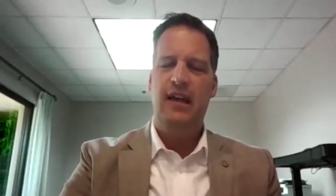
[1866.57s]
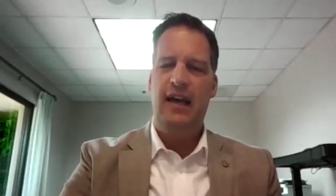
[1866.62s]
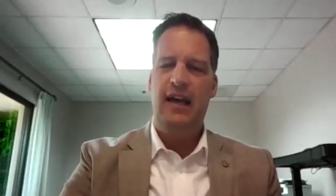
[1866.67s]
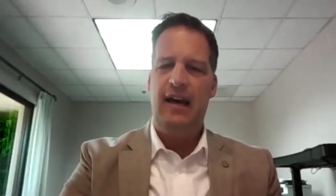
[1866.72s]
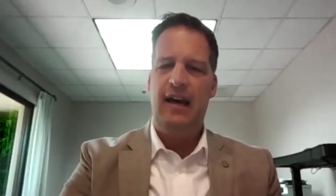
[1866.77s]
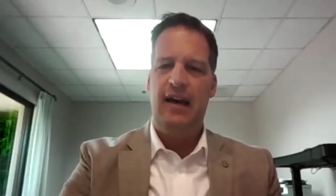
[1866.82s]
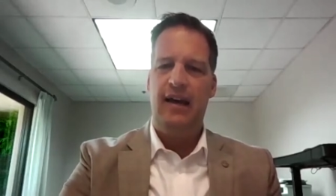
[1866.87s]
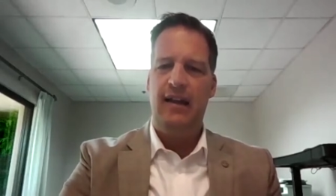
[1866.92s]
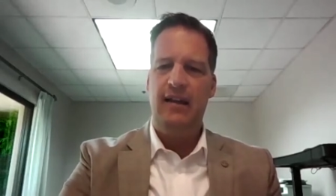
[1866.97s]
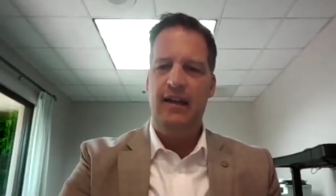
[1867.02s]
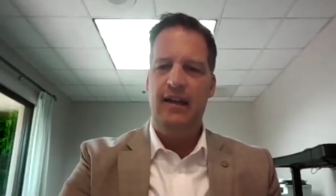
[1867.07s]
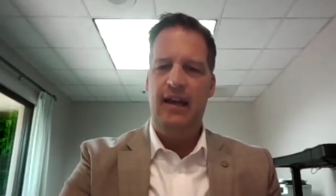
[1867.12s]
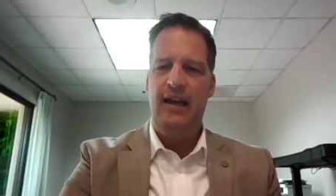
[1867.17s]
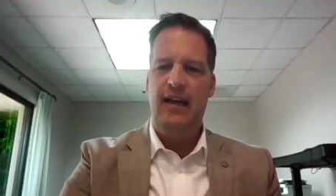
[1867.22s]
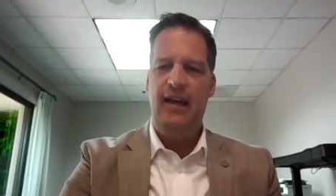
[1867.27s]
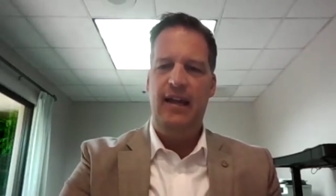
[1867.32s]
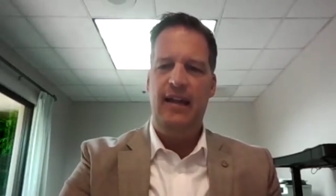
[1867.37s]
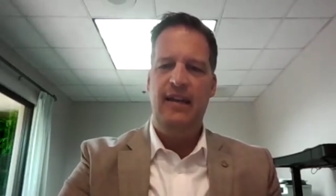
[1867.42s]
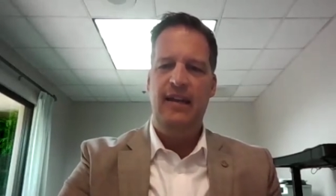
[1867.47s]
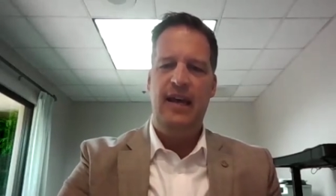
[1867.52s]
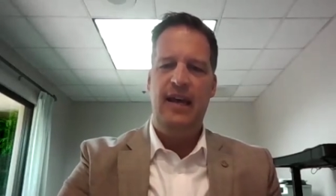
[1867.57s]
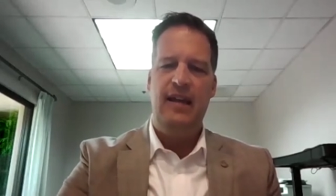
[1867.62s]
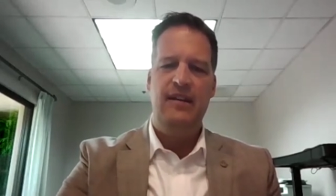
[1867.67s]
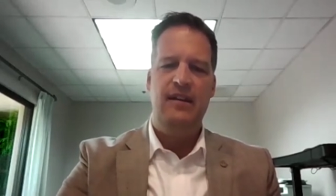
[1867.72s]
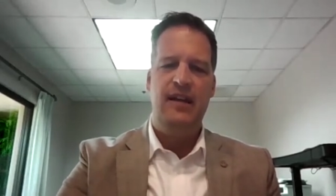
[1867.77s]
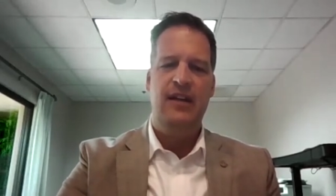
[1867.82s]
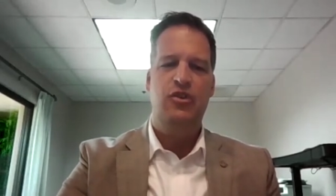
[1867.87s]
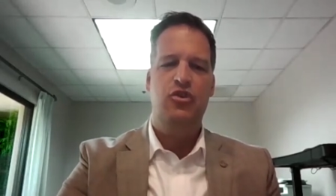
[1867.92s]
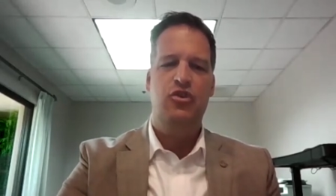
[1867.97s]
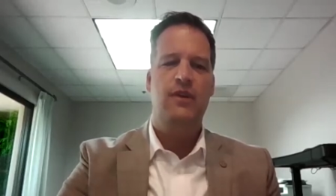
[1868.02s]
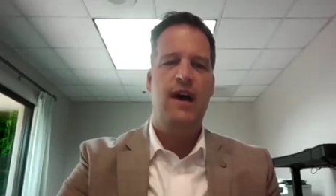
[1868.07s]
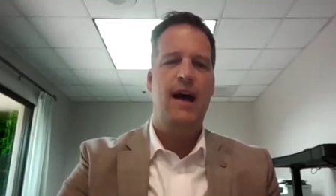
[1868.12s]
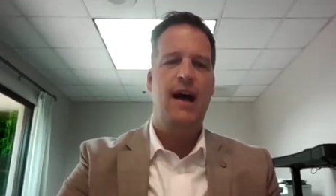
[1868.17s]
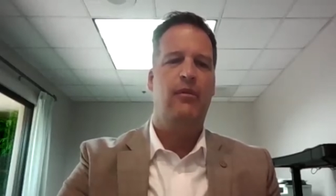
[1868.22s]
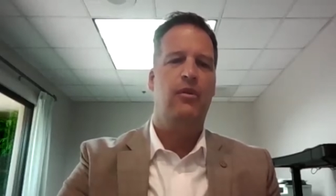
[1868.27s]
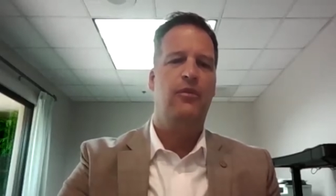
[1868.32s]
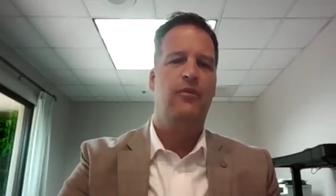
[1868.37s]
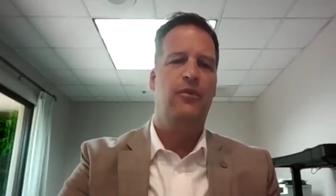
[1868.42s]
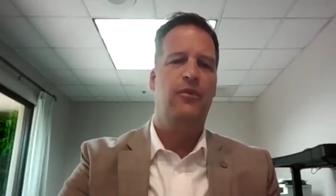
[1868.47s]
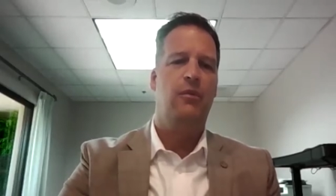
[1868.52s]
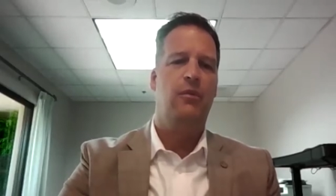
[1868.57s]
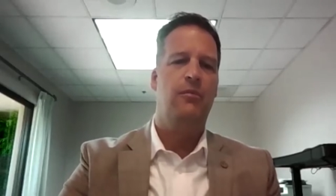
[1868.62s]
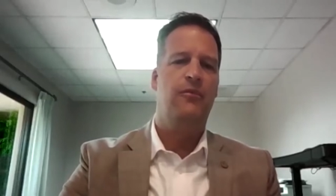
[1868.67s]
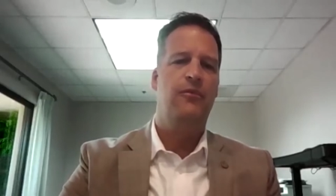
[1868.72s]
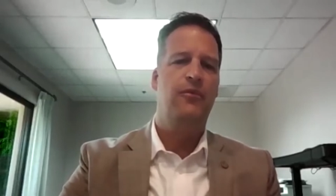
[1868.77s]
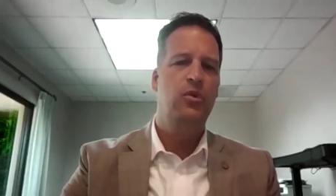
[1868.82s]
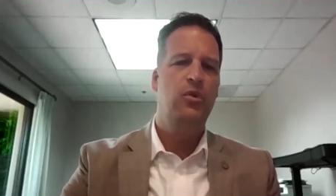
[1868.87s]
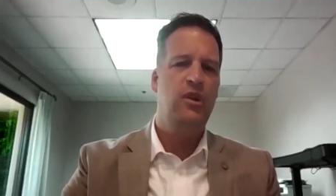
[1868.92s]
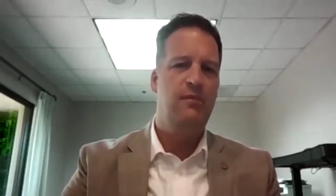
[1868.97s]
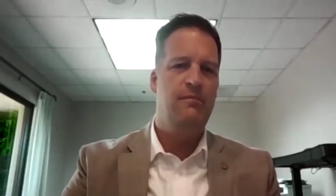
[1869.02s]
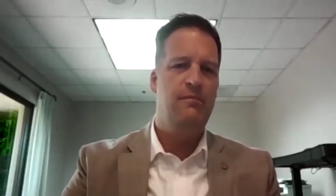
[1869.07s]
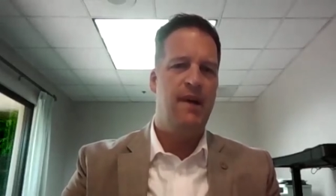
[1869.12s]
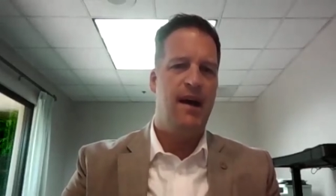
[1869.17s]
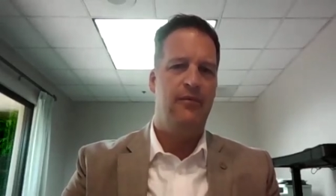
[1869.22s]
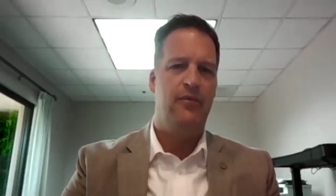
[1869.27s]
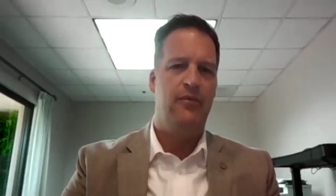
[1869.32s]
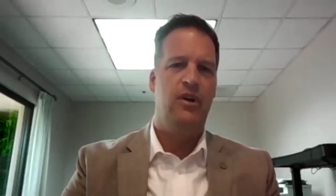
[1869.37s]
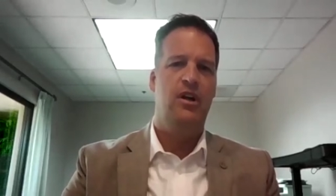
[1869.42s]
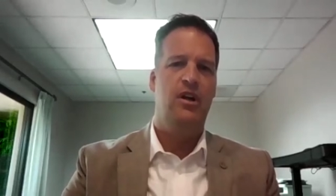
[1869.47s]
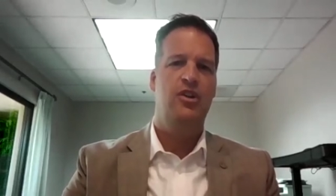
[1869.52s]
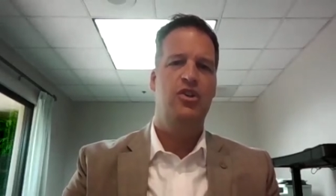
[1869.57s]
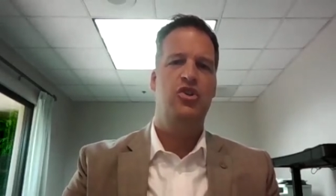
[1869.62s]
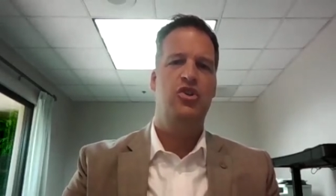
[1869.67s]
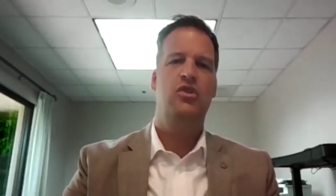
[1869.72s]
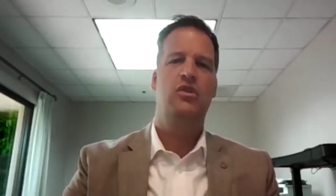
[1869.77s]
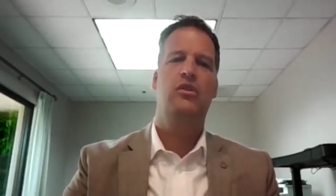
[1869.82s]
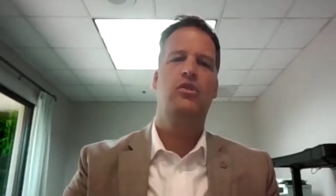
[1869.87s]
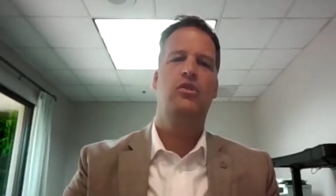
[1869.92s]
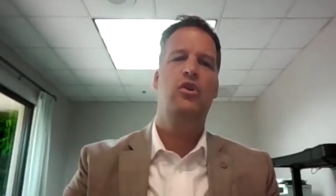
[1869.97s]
Uh, and and and travel from food and beverage,